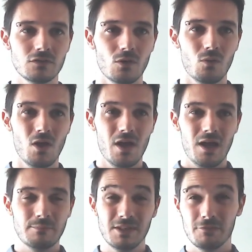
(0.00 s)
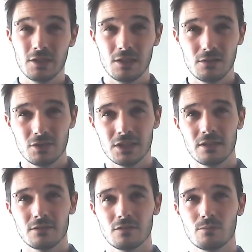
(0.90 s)
So I'm definitely looking
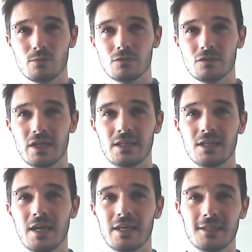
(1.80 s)
at the support today.